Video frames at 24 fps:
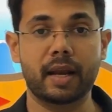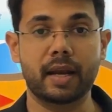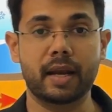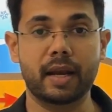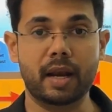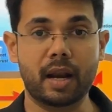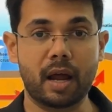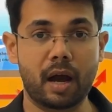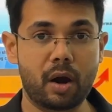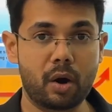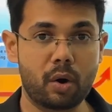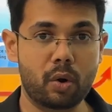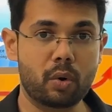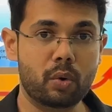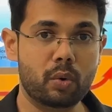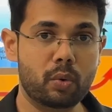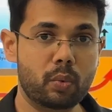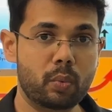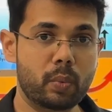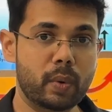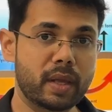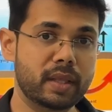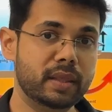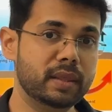Now,
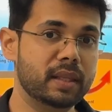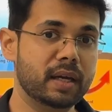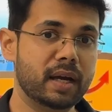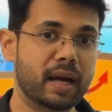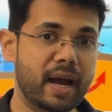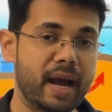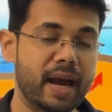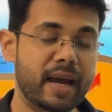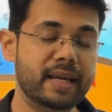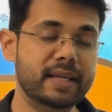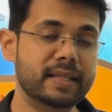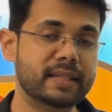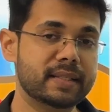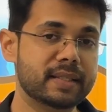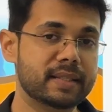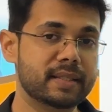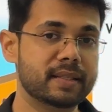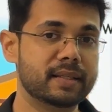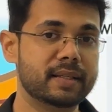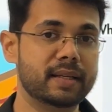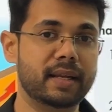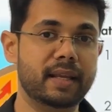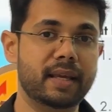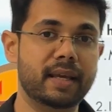when the
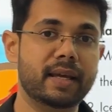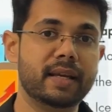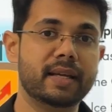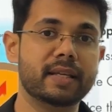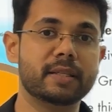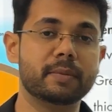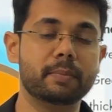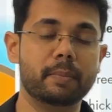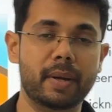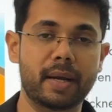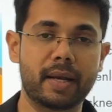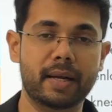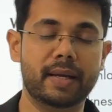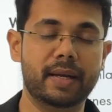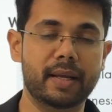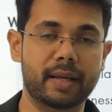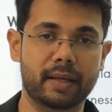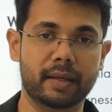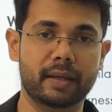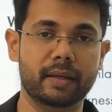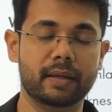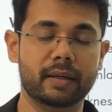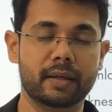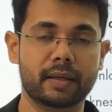ice layer is
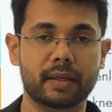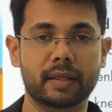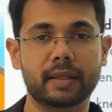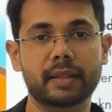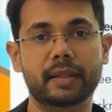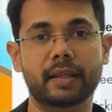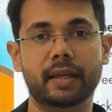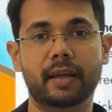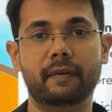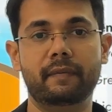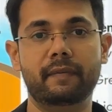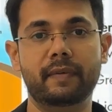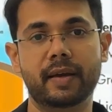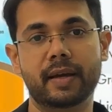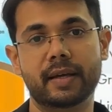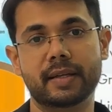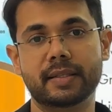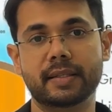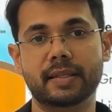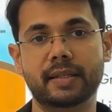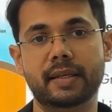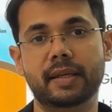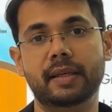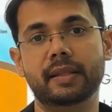melting, then we are
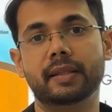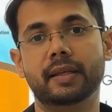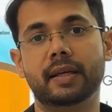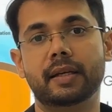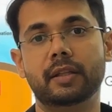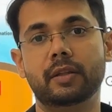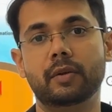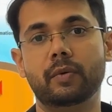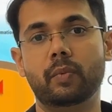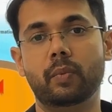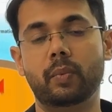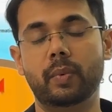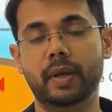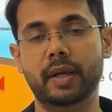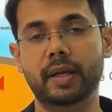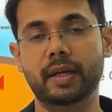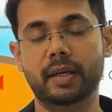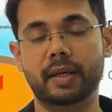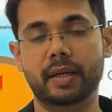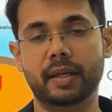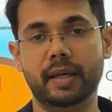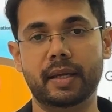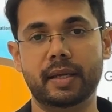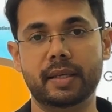seeing that the
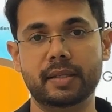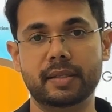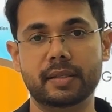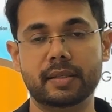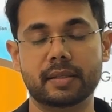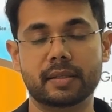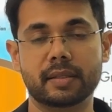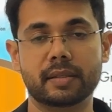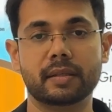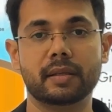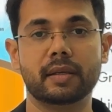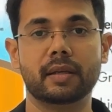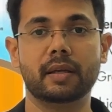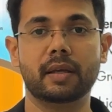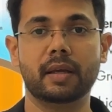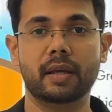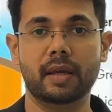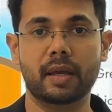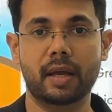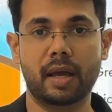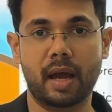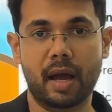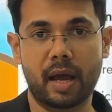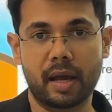weight is
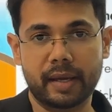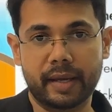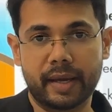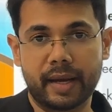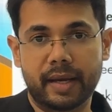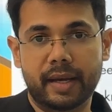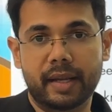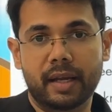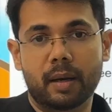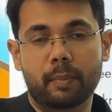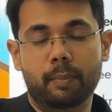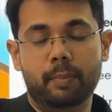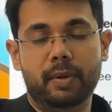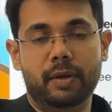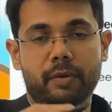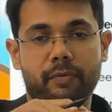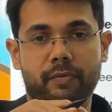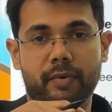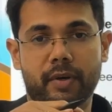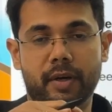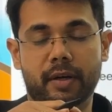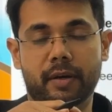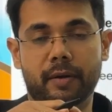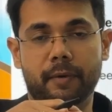getting
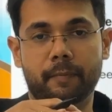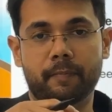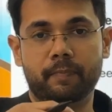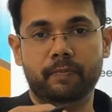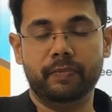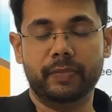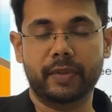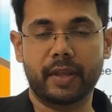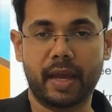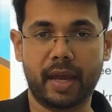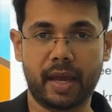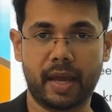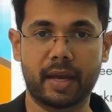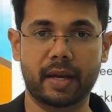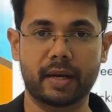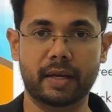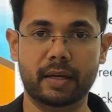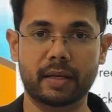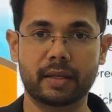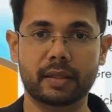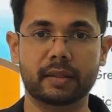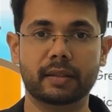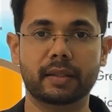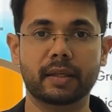uplifted
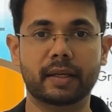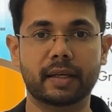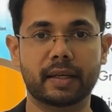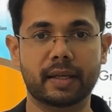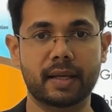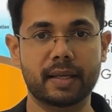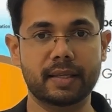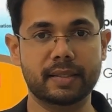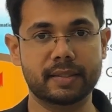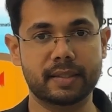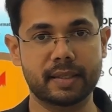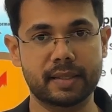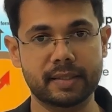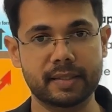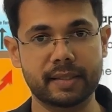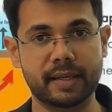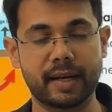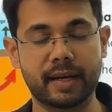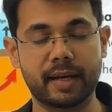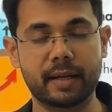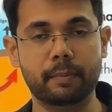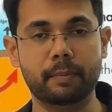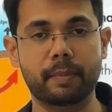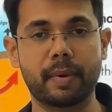and the crust is
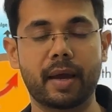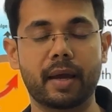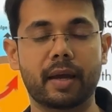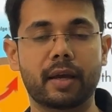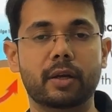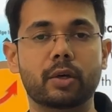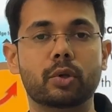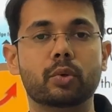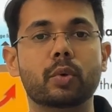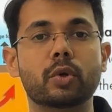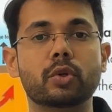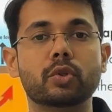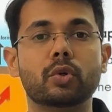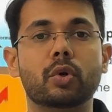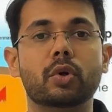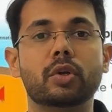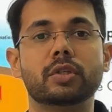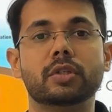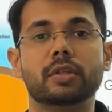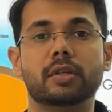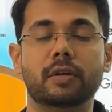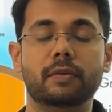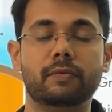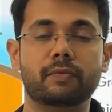getting back into its
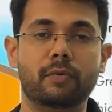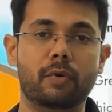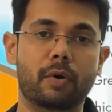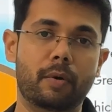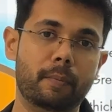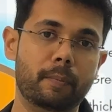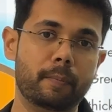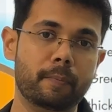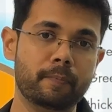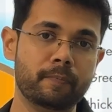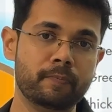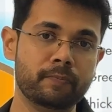original form.